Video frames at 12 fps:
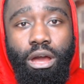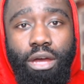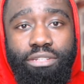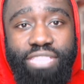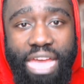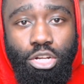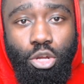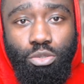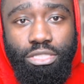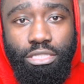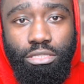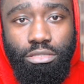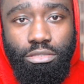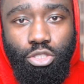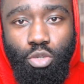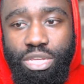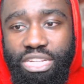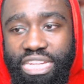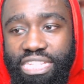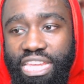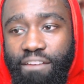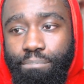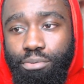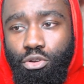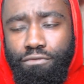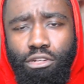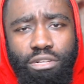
Diagnosis. Do we need to have proof?